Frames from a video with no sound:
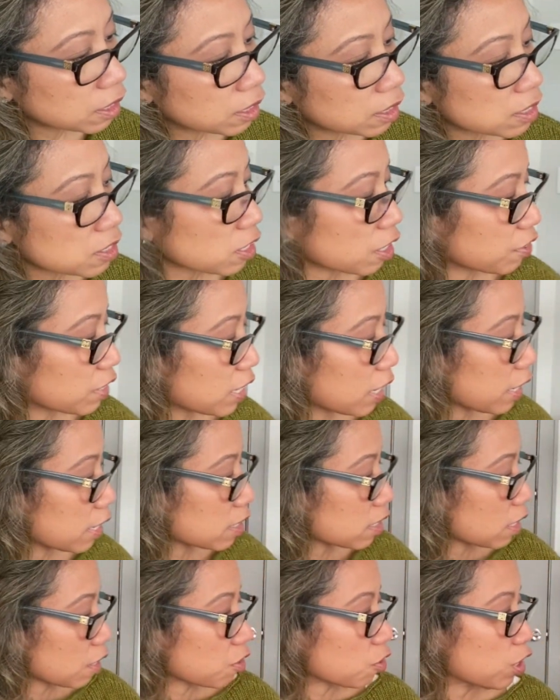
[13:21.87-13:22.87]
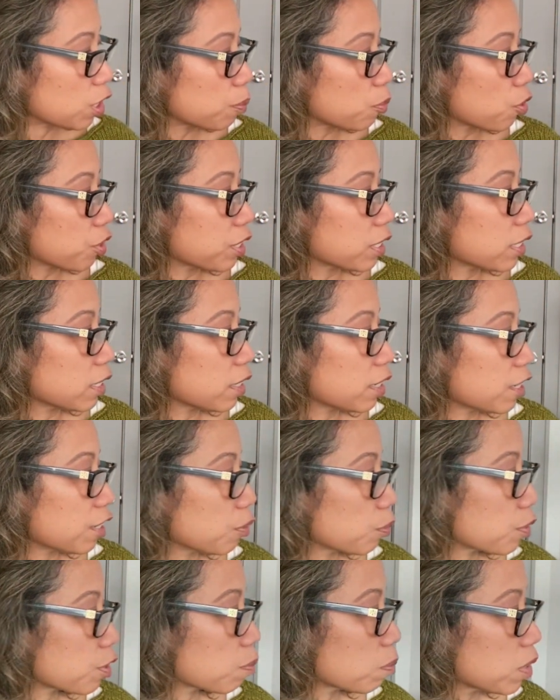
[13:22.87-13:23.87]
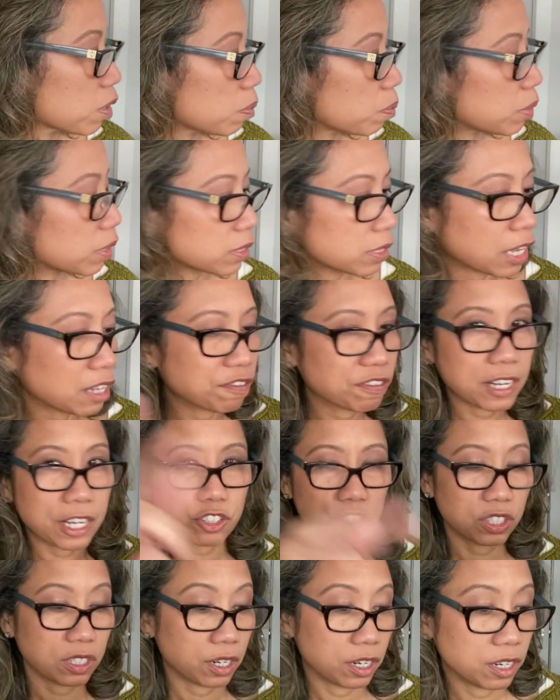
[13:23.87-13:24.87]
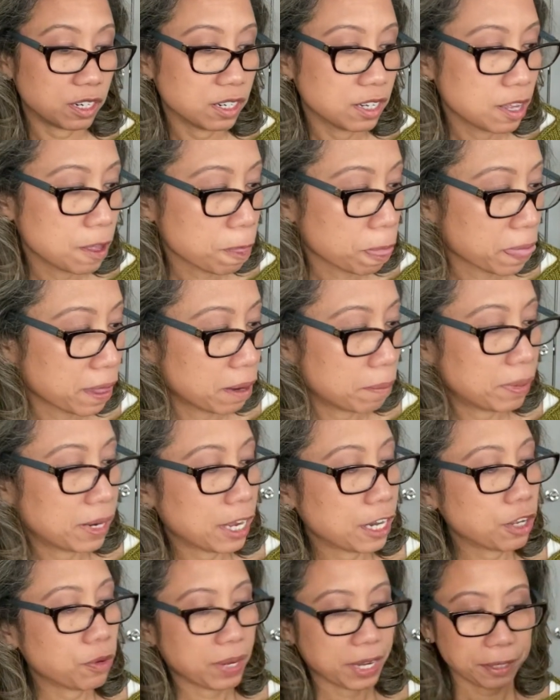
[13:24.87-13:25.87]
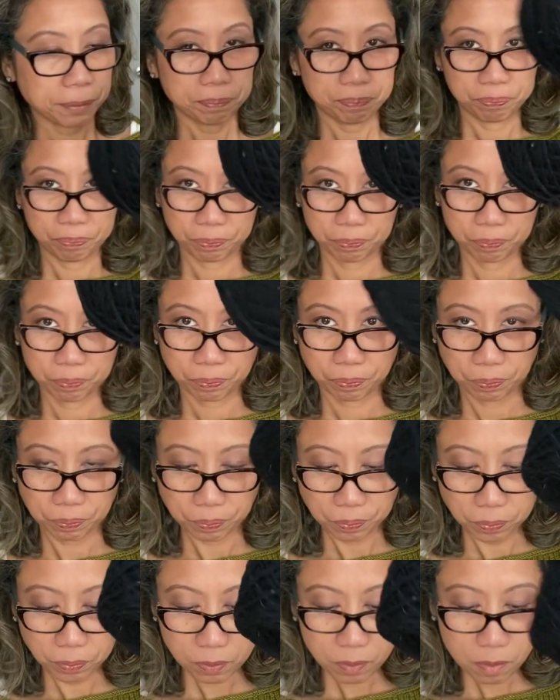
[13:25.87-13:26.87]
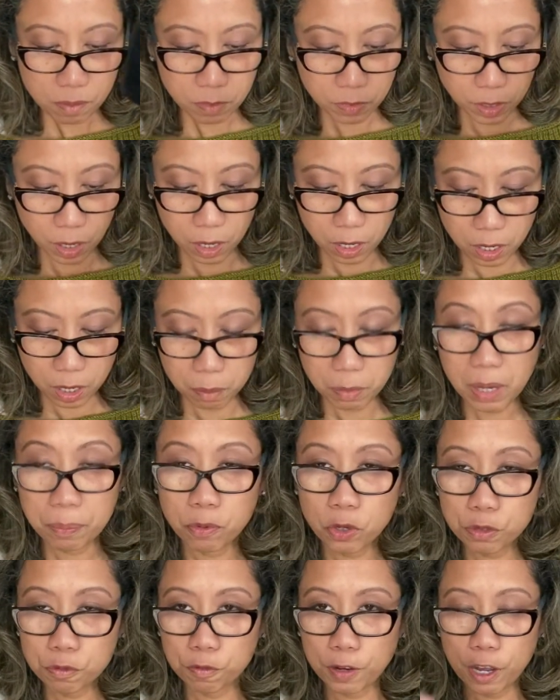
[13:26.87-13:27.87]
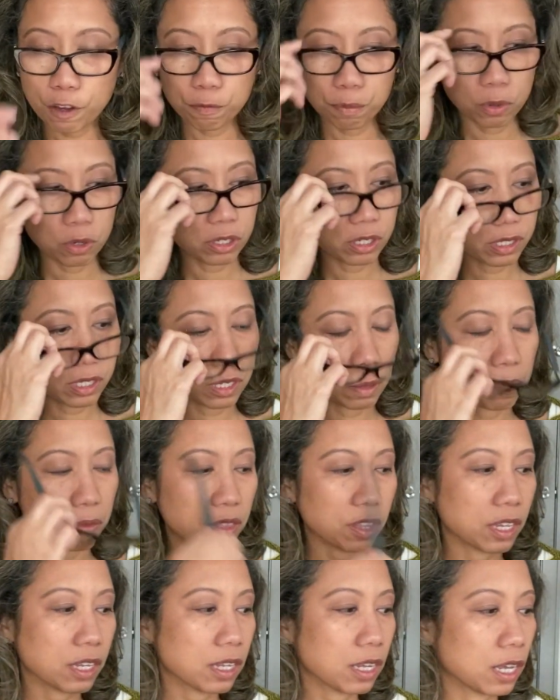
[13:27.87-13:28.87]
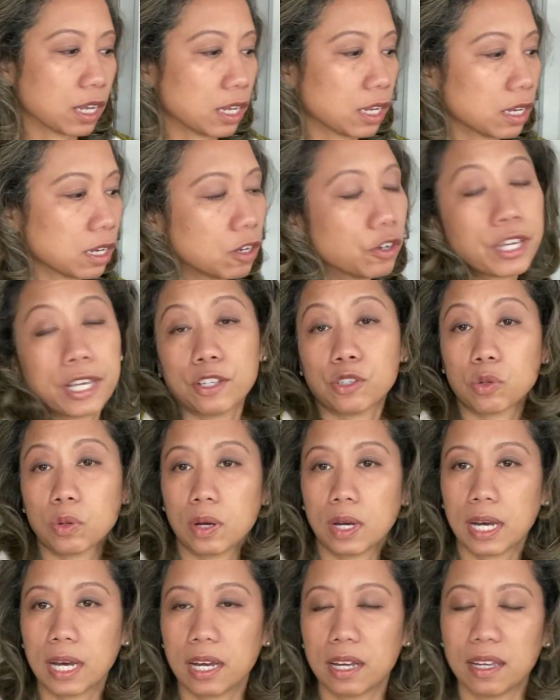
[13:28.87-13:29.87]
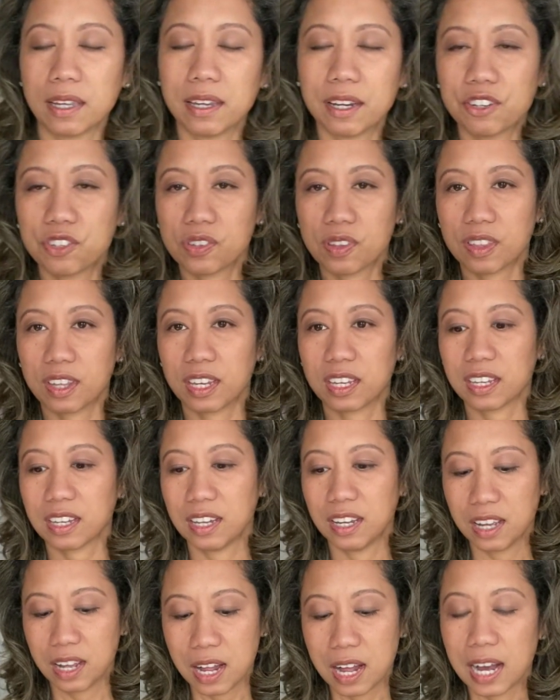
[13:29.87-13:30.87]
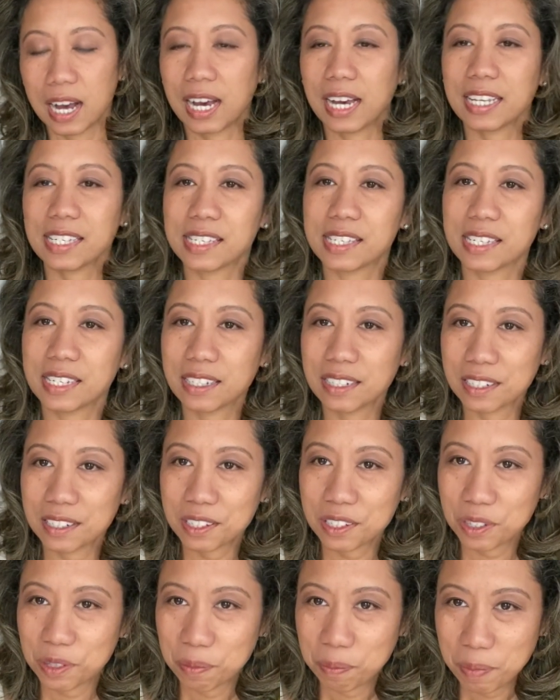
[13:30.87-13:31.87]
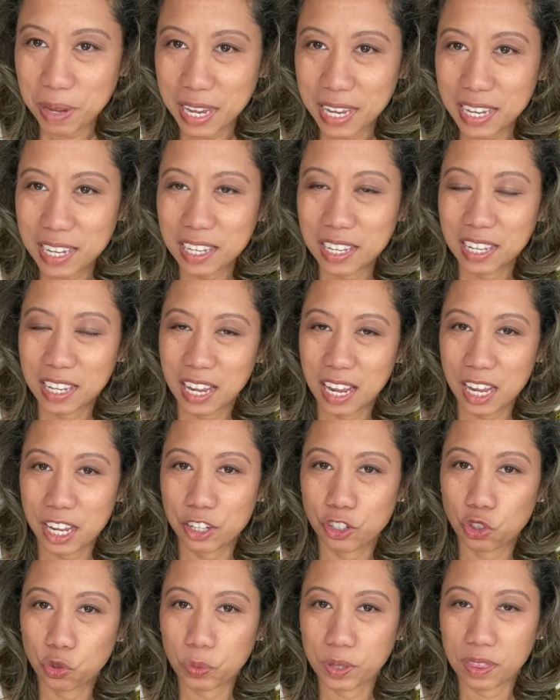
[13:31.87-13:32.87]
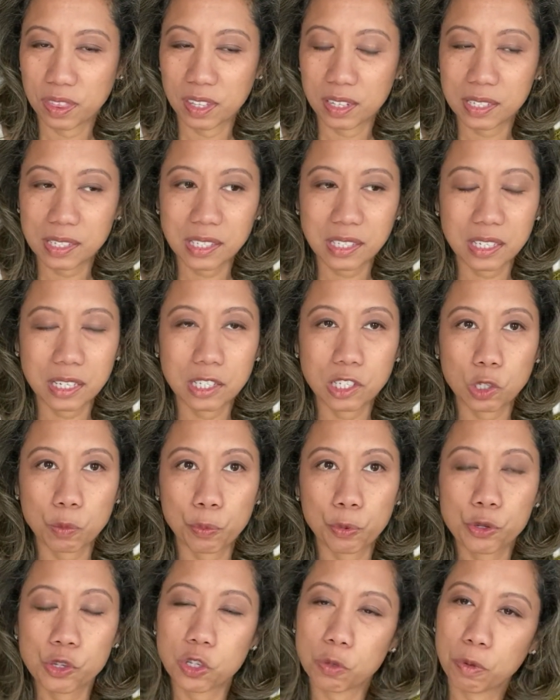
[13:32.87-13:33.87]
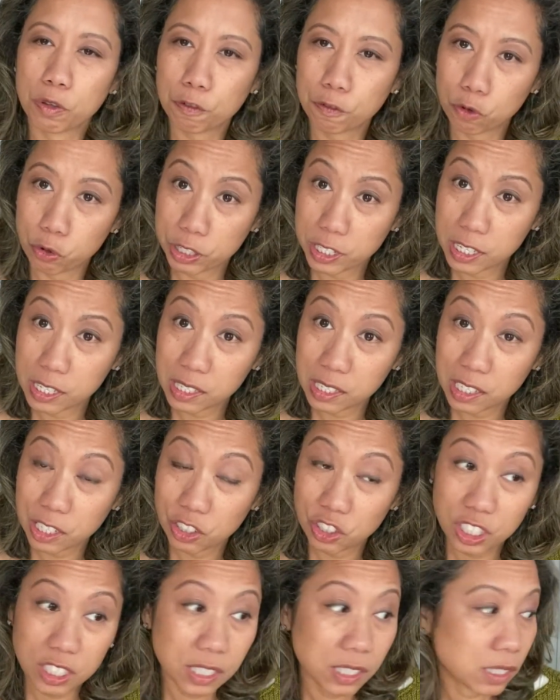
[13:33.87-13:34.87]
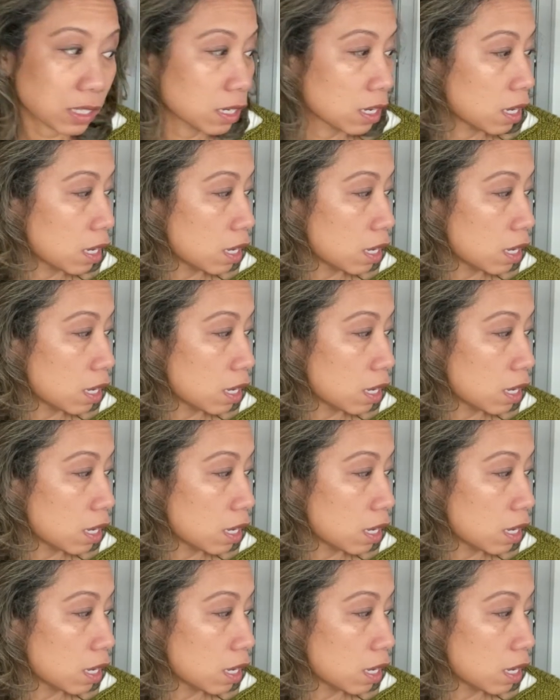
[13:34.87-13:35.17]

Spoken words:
Sorry guys, I thought I brought it in here with me, but I'll flash it here. But anyway, I bought 5 balls. I'm thinking, okay, so here's the thing. I didn't make gauge with this. It's supposed to be 14 stitches.